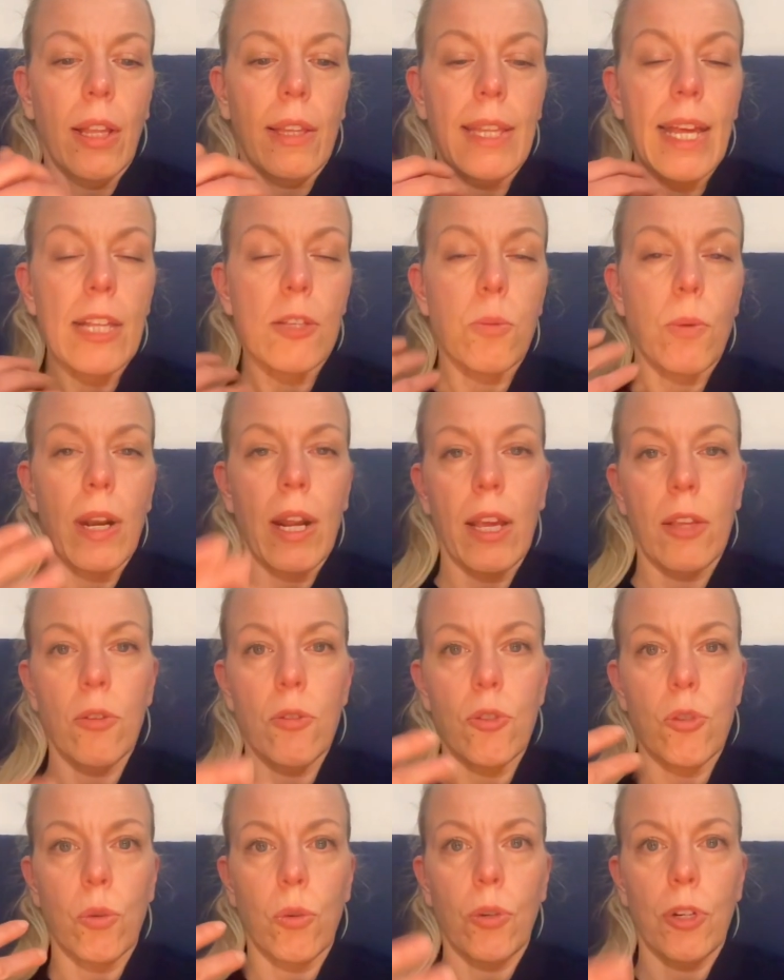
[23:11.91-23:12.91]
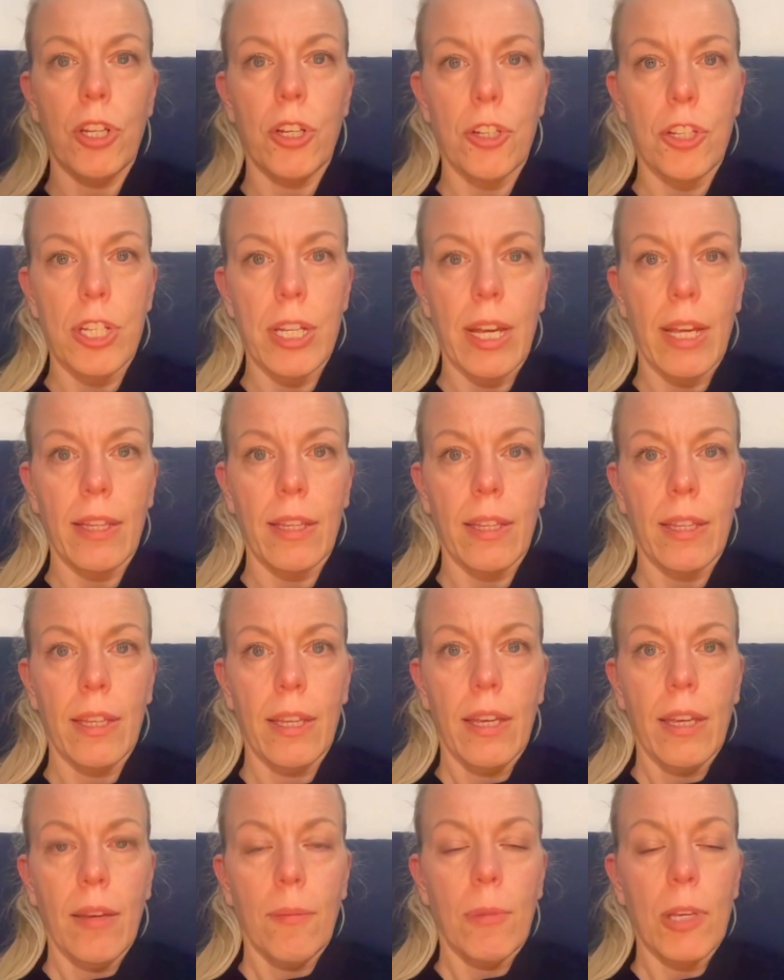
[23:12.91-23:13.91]
That's when I use audio chat.
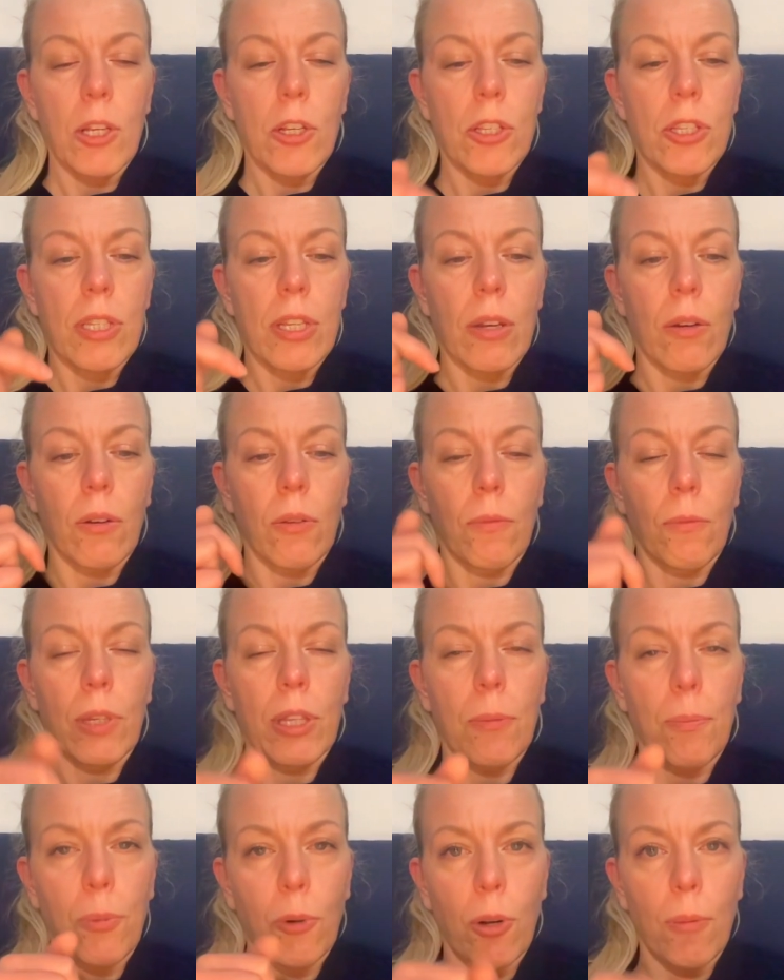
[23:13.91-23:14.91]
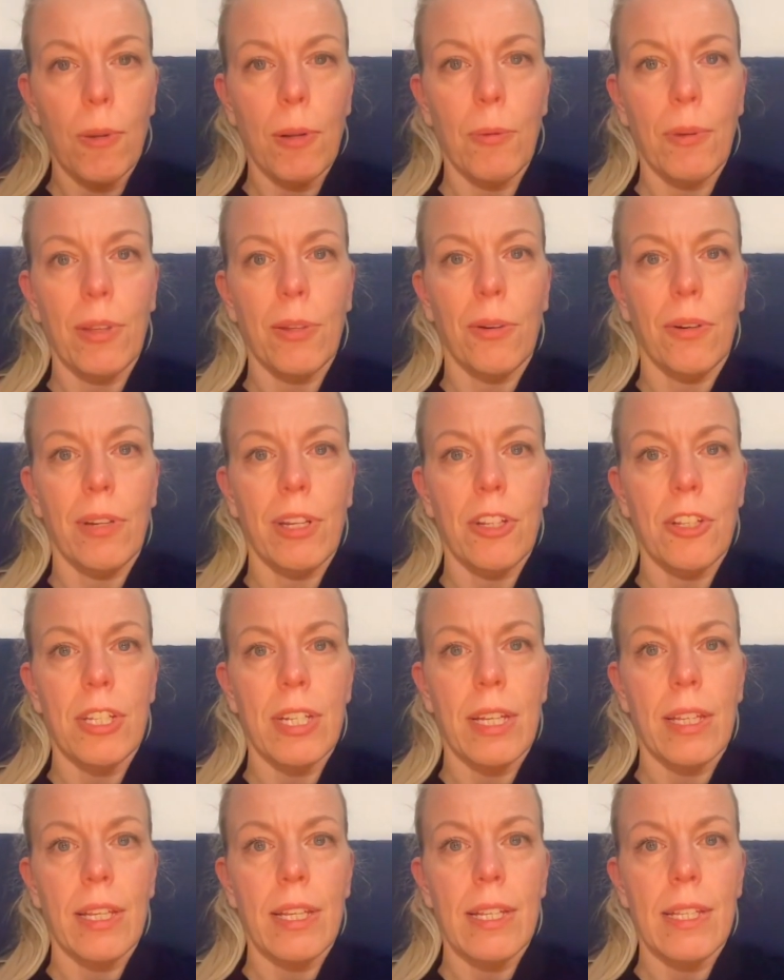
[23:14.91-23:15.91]
Because the problem with the audio
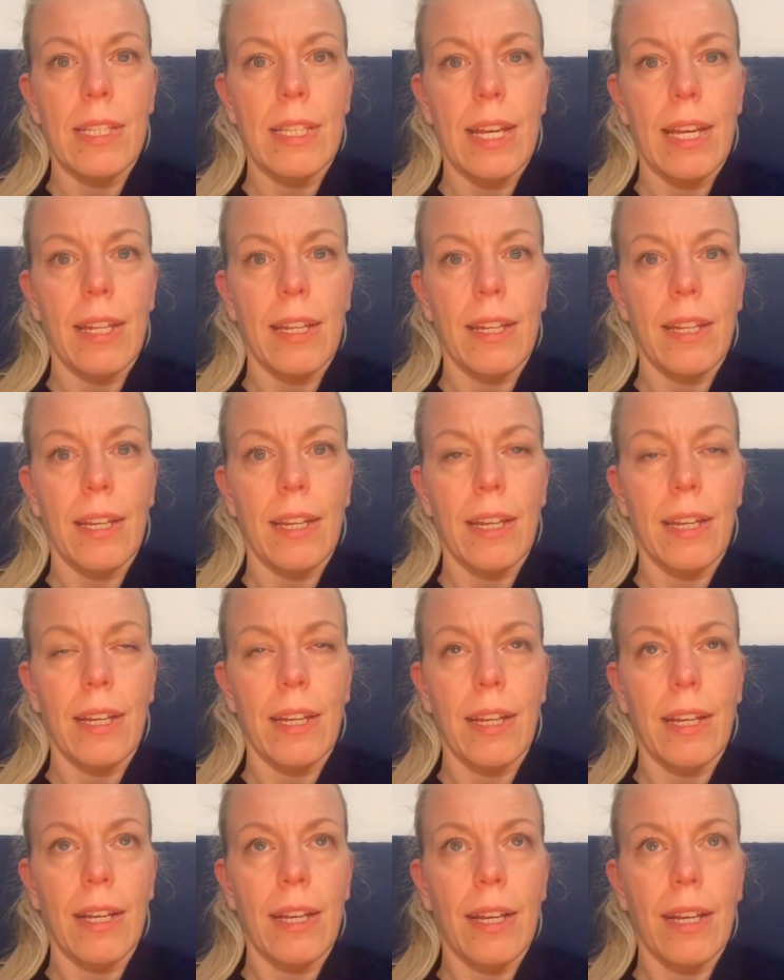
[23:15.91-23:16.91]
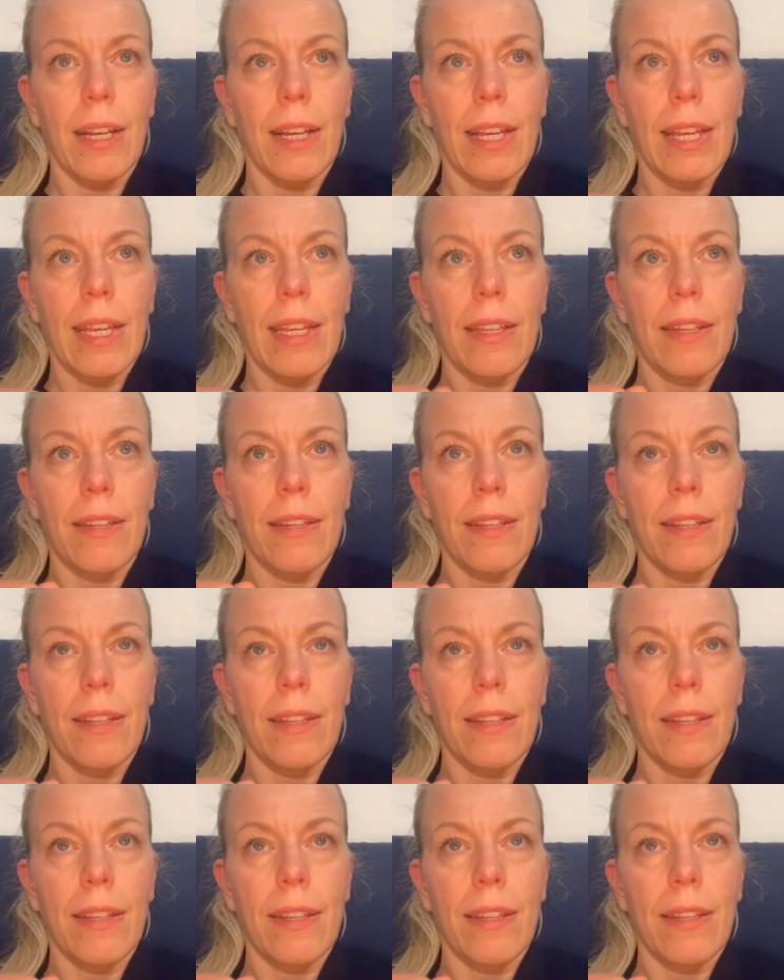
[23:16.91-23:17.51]
chat is that it